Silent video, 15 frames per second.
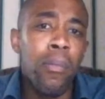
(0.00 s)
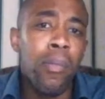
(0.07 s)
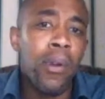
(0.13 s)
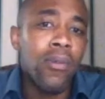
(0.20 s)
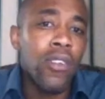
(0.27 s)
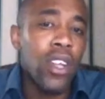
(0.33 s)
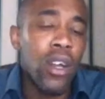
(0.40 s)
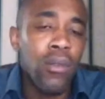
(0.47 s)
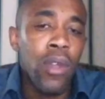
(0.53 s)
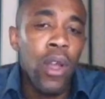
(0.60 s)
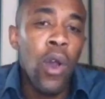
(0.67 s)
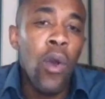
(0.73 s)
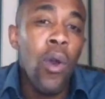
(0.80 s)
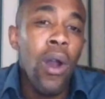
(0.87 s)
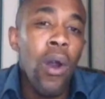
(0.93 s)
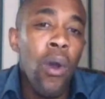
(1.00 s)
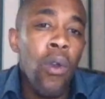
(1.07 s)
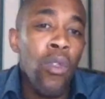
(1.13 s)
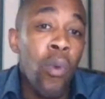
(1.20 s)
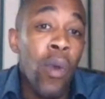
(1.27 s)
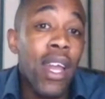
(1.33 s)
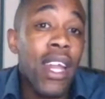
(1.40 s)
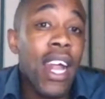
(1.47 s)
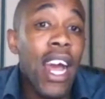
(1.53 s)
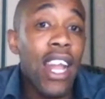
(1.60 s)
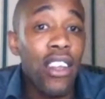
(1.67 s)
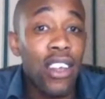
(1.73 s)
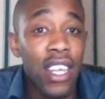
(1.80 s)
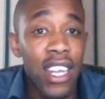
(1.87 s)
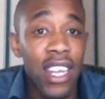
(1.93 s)
But, you know, the way that I
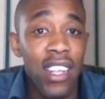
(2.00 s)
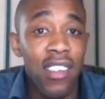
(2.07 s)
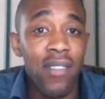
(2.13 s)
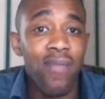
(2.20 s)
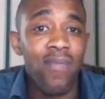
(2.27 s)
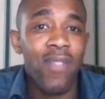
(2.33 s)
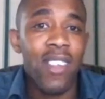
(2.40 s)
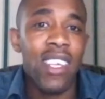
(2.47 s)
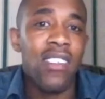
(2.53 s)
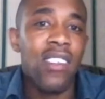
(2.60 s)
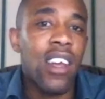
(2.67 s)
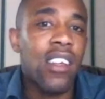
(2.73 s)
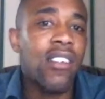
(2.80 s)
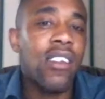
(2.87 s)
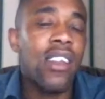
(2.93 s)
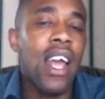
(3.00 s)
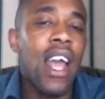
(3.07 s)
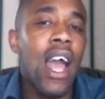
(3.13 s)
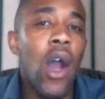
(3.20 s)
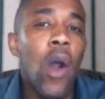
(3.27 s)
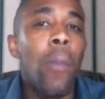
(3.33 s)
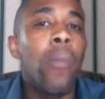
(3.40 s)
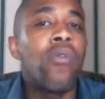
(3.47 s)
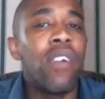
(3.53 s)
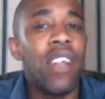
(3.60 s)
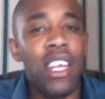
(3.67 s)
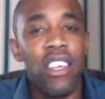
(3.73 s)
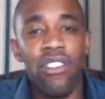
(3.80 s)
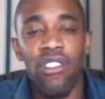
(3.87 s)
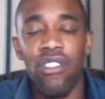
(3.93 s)
look at it is, it doesn't help
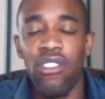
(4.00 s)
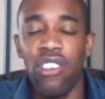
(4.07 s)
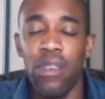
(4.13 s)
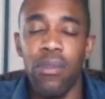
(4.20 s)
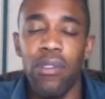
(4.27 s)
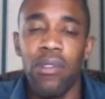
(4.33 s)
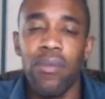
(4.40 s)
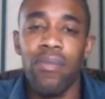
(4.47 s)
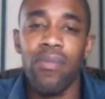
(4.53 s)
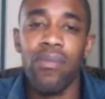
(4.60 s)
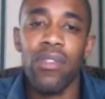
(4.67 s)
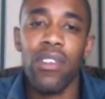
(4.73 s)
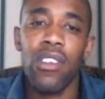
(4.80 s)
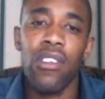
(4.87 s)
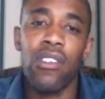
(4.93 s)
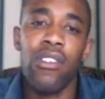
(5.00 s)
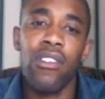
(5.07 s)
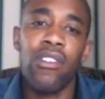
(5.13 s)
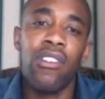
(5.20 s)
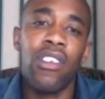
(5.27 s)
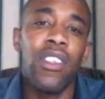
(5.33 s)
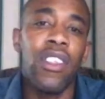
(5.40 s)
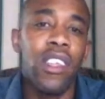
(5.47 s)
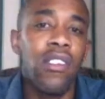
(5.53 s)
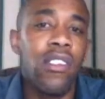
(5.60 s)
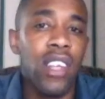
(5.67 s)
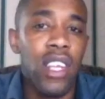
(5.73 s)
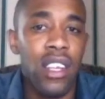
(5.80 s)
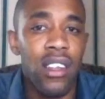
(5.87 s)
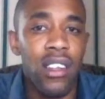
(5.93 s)
relationships to this
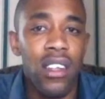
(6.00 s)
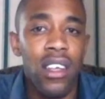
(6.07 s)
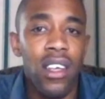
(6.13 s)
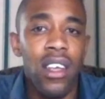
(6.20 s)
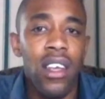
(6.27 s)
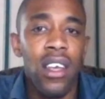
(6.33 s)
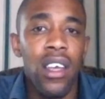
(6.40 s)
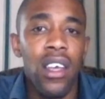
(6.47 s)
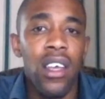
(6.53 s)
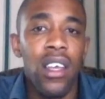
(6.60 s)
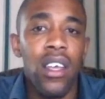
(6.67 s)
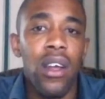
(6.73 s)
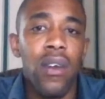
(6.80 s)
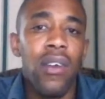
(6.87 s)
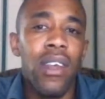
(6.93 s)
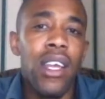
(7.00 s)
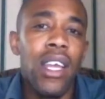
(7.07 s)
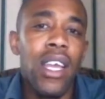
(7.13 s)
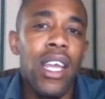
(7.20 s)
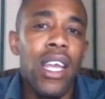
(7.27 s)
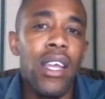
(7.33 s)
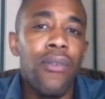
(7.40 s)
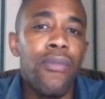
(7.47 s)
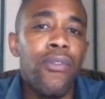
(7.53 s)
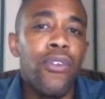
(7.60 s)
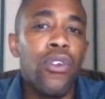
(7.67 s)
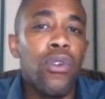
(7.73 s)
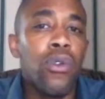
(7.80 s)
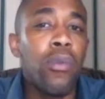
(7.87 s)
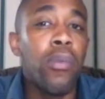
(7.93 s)
need. You know, if
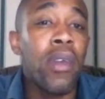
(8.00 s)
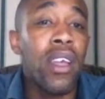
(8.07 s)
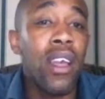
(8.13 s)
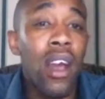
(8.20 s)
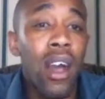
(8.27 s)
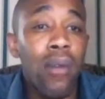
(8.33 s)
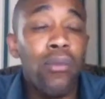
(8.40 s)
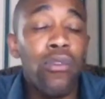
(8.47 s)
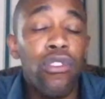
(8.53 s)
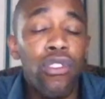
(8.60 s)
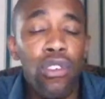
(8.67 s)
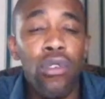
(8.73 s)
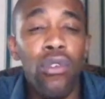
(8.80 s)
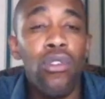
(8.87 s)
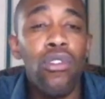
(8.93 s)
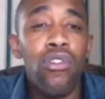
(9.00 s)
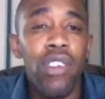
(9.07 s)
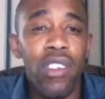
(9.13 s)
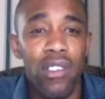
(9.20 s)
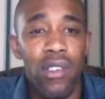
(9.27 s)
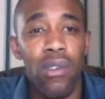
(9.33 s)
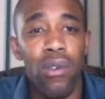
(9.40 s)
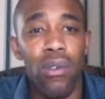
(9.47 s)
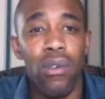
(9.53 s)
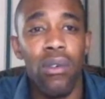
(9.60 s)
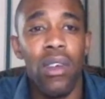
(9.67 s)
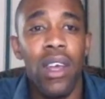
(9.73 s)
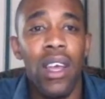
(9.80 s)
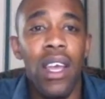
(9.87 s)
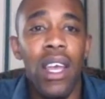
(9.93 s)
you become too
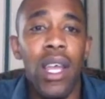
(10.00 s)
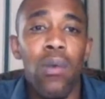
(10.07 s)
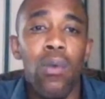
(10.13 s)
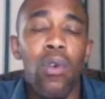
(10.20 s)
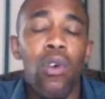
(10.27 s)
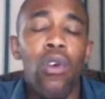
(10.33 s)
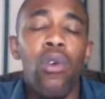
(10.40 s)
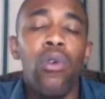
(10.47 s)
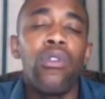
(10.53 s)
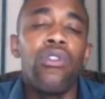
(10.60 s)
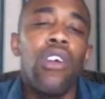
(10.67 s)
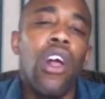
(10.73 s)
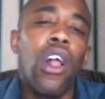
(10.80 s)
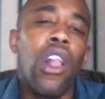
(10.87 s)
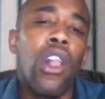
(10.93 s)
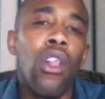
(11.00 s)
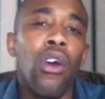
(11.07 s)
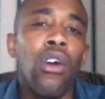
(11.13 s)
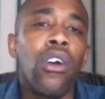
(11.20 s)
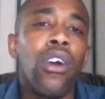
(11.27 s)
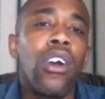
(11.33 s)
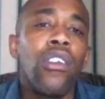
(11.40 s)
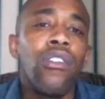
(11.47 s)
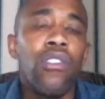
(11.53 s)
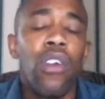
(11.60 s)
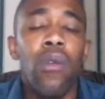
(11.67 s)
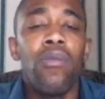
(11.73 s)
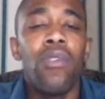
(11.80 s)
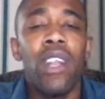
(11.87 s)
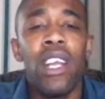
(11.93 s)
critical, it will cause a
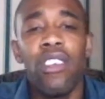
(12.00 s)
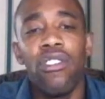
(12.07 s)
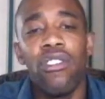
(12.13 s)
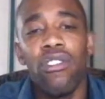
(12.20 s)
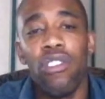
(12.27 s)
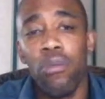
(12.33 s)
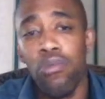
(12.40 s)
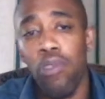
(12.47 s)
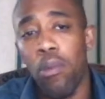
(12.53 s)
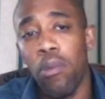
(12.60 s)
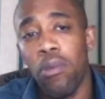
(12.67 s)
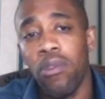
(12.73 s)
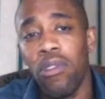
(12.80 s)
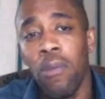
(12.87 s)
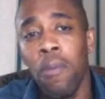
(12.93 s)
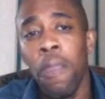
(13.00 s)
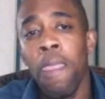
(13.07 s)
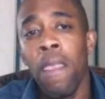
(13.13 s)
long-term relationship problems.